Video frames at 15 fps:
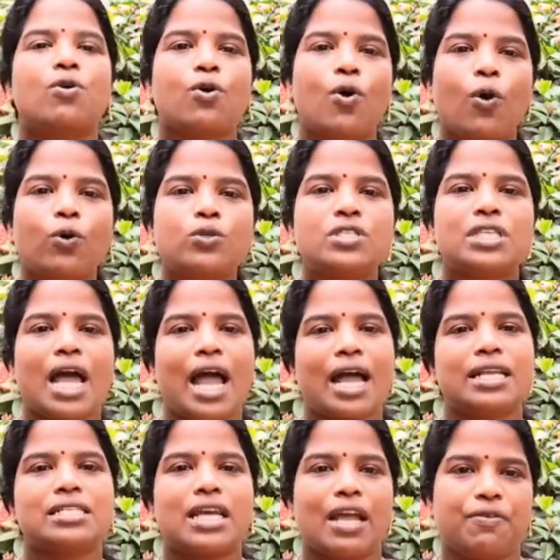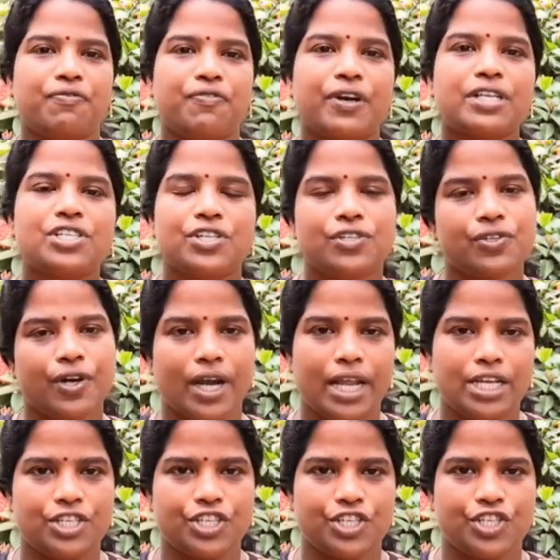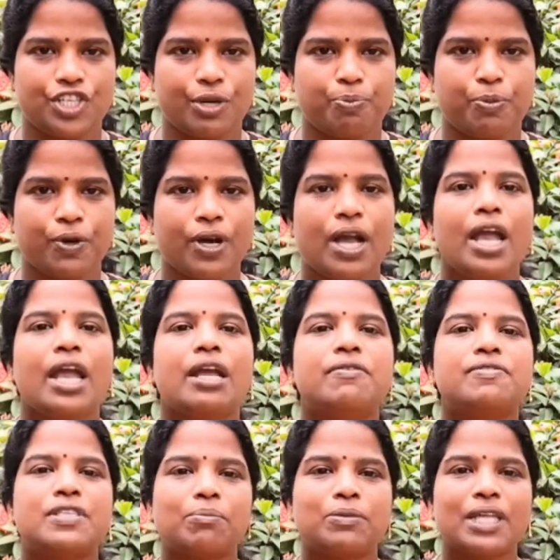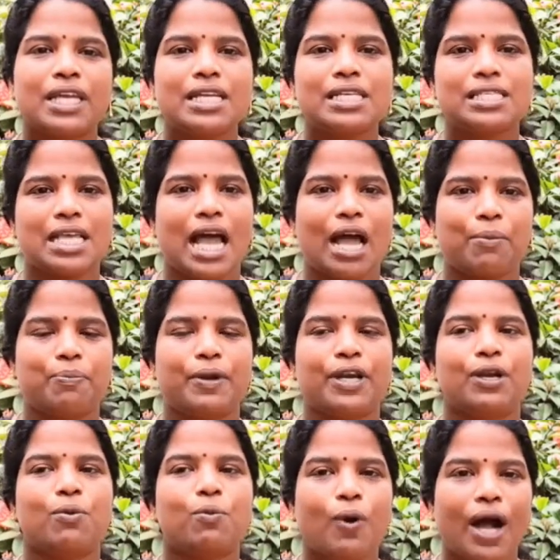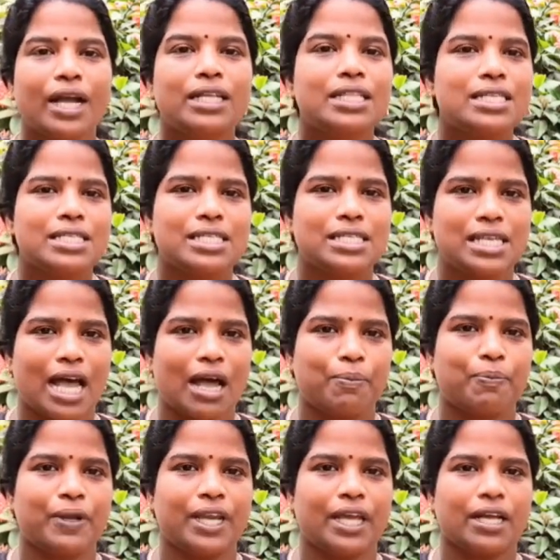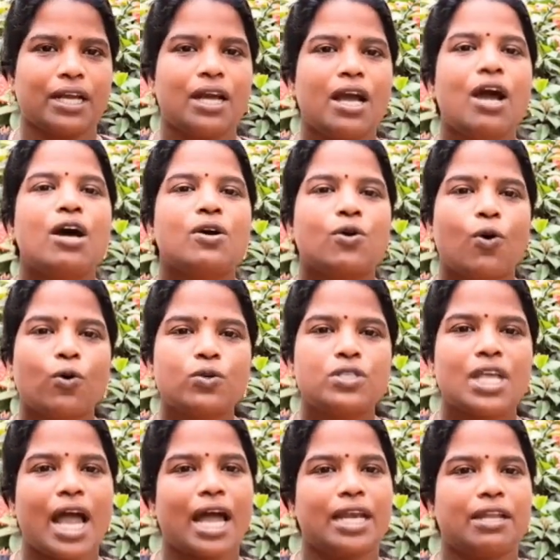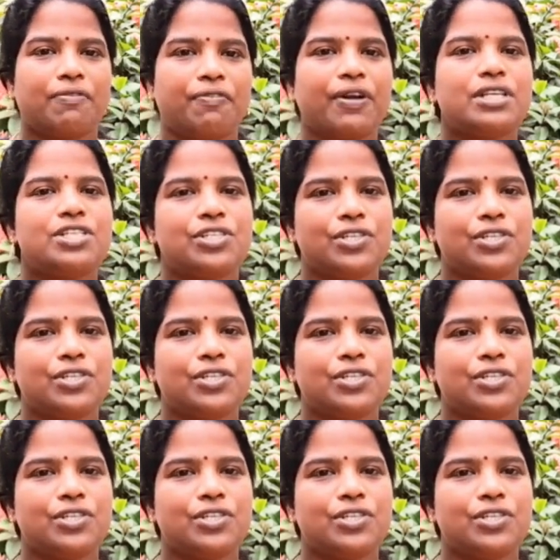cause and effect relationship. If something is happened, why this is happening? Cause and effect